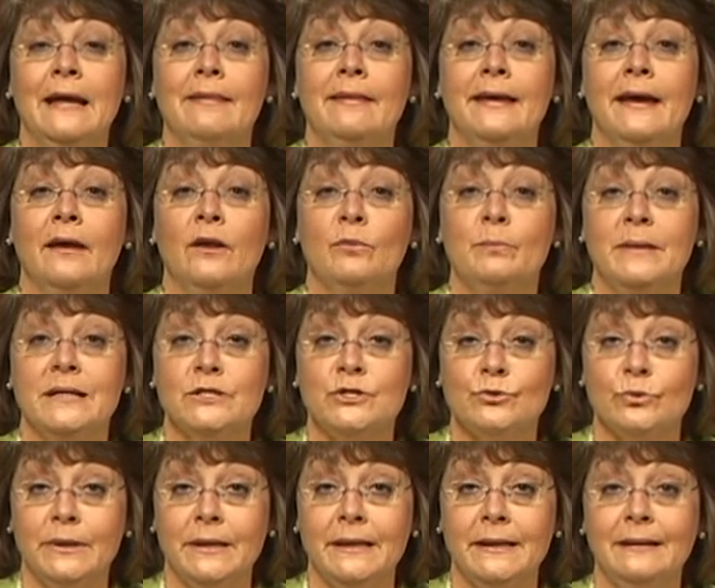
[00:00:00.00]
the
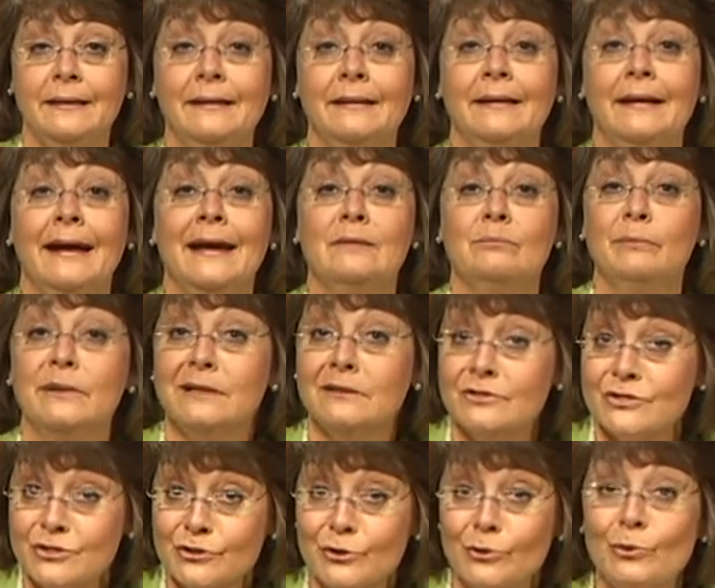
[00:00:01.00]
elementary and middle
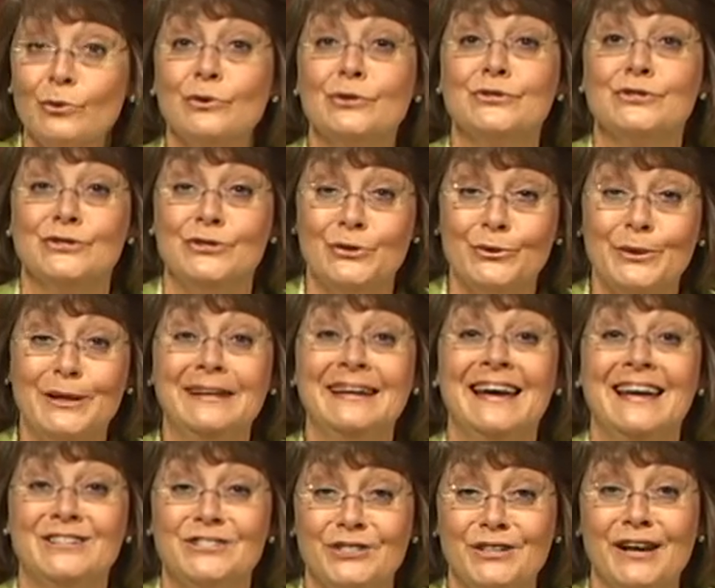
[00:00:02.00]
schools doing
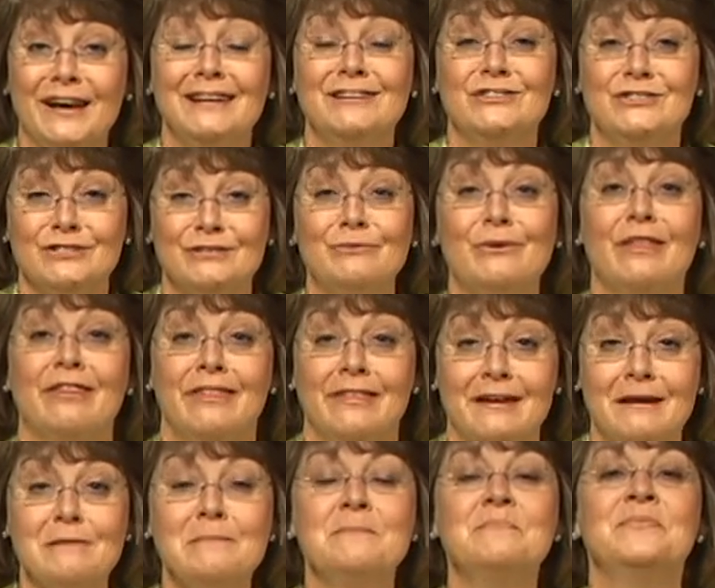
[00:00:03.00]
education with
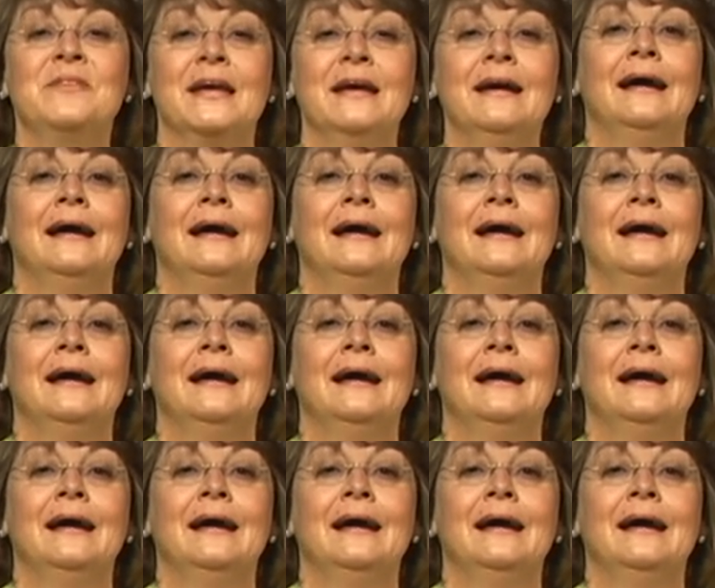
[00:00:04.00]
them